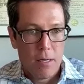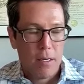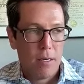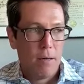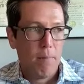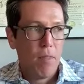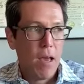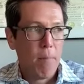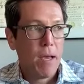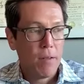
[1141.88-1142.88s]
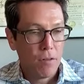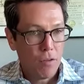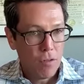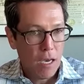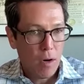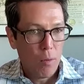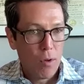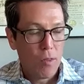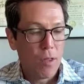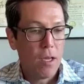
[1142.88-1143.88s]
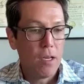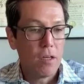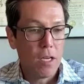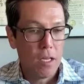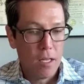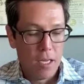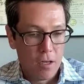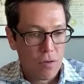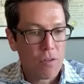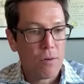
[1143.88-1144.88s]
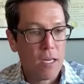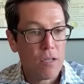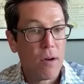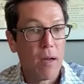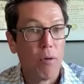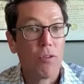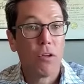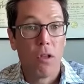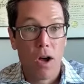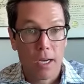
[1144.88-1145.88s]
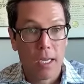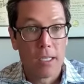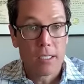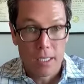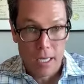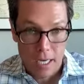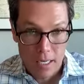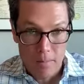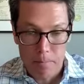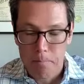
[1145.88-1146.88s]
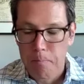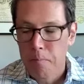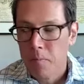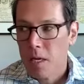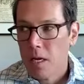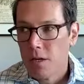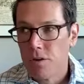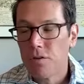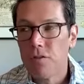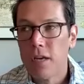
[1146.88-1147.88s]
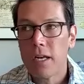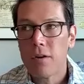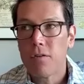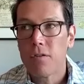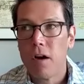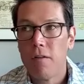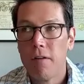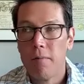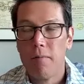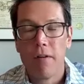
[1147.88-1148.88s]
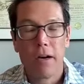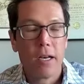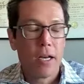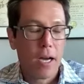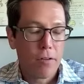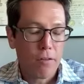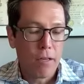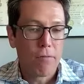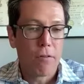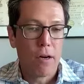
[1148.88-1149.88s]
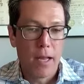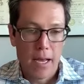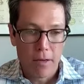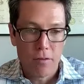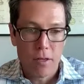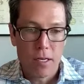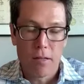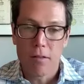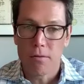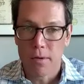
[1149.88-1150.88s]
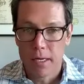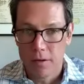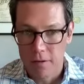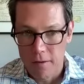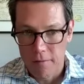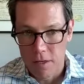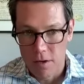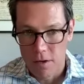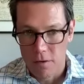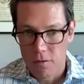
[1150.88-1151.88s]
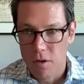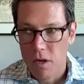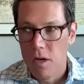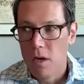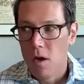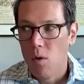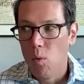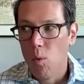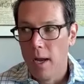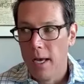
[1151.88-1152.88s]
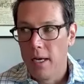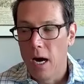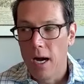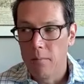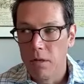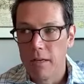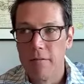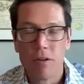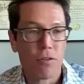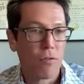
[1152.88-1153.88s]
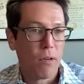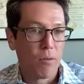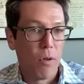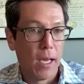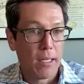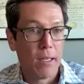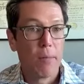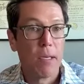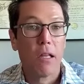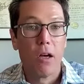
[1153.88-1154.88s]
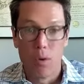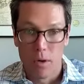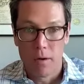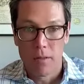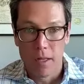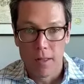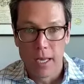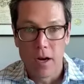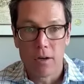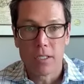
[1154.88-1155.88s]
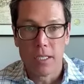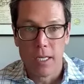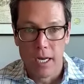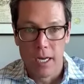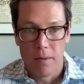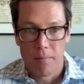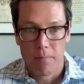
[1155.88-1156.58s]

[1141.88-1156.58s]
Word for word: um, that pencils out with in, the interest rate you're able to lock in today, you're setting yourself up very nicely for an exit in three to seven years, when I believe interest rates will likely be lower than they are today,